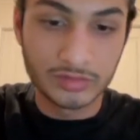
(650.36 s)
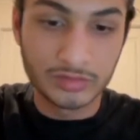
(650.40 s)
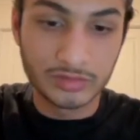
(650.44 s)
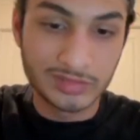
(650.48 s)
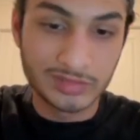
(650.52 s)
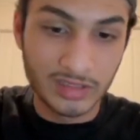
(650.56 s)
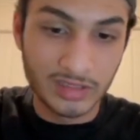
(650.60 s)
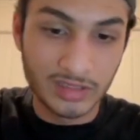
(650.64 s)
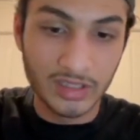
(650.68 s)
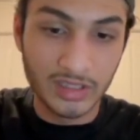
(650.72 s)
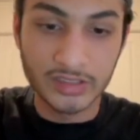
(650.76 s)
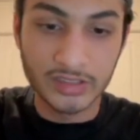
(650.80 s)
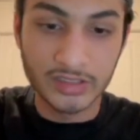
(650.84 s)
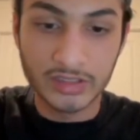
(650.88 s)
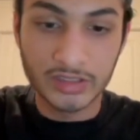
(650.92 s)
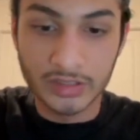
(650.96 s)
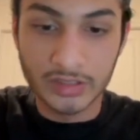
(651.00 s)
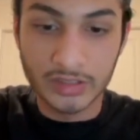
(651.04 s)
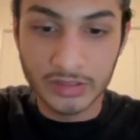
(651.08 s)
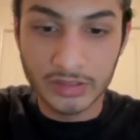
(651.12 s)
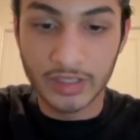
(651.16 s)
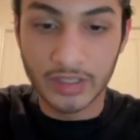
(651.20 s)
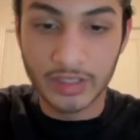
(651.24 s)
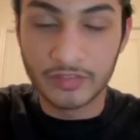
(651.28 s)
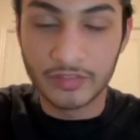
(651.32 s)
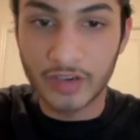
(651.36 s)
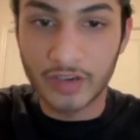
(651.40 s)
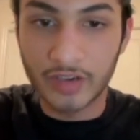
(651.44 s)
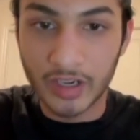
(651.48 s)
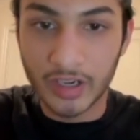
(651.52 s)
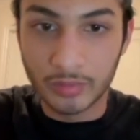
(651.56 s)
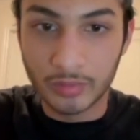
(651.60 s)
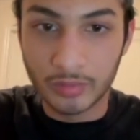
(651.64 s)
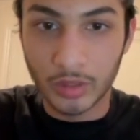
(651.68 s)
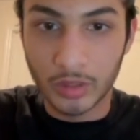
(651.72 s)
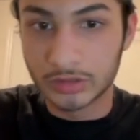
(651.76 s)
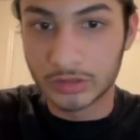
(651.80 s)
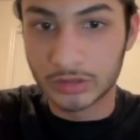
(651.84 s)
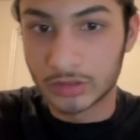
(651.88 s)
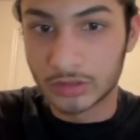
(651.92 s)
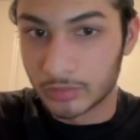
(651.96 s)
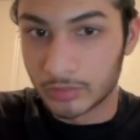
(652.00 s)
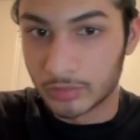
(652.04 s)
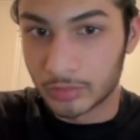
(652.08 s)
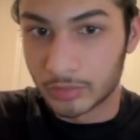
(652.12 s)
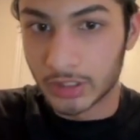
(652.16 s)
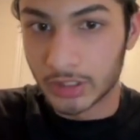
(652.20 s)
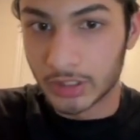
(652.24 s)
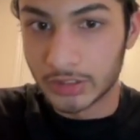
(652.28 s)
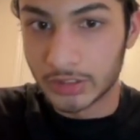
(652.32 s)
let's just say, 5 positive
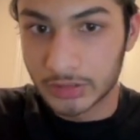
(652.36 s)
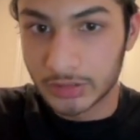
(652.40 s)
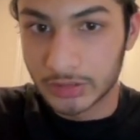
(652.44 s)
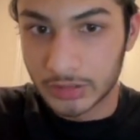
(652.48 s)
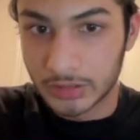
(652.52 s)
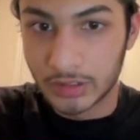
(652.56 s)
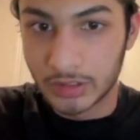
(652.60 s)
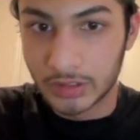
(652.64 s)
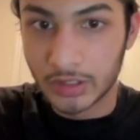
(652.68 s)
replies.